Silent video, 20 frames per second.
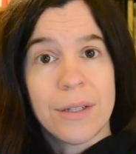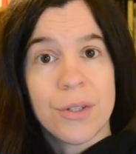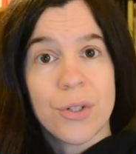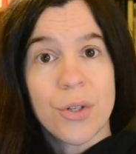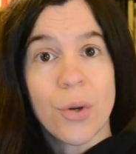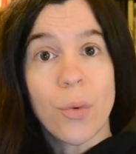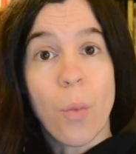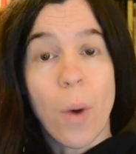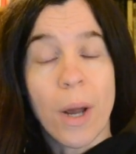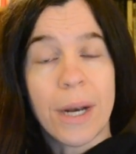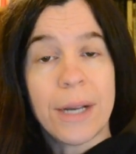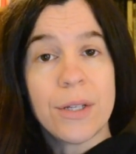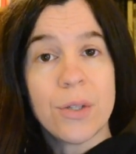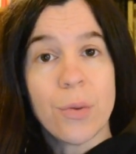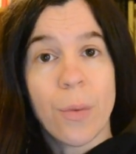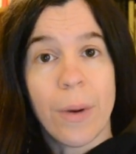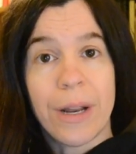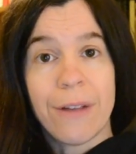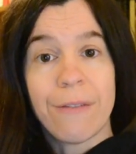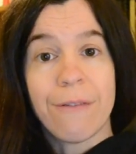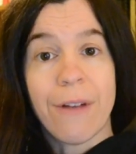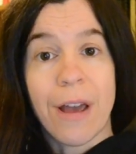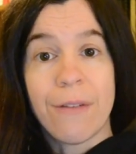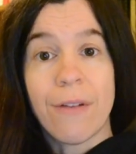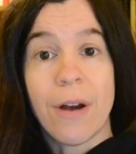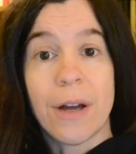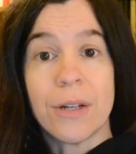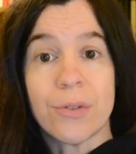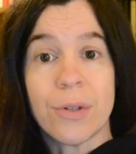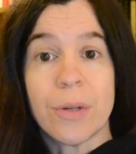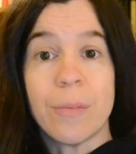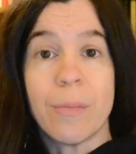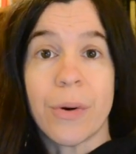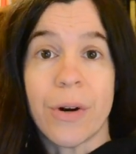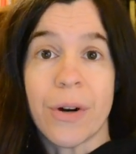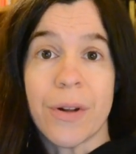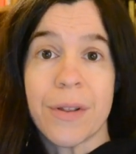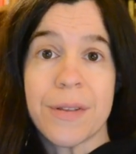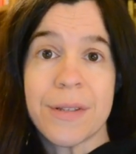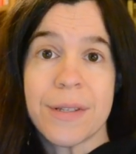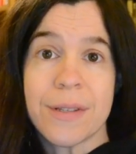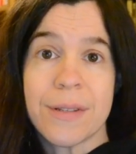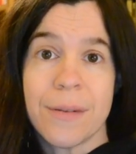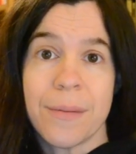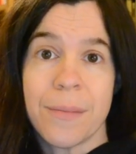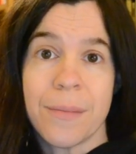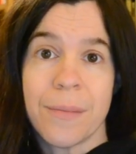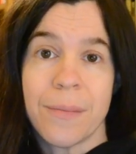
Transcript: to 1 in 2,500 births.